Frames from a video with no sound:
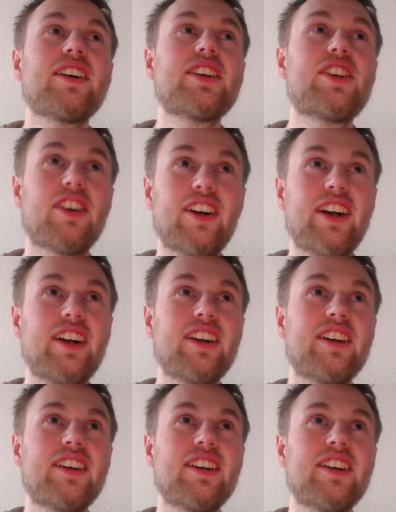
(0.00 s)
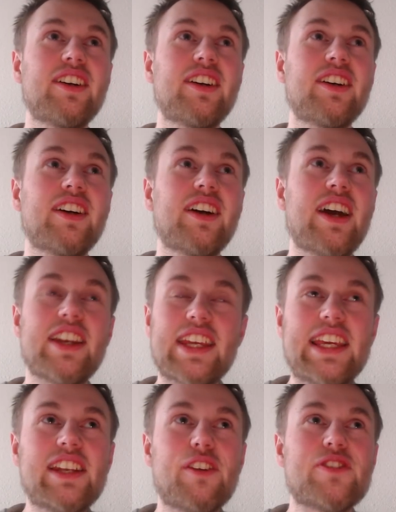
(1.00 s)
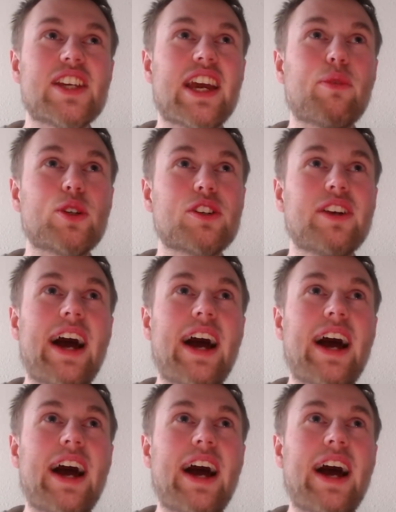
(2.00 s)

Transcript: you're an enfj when you're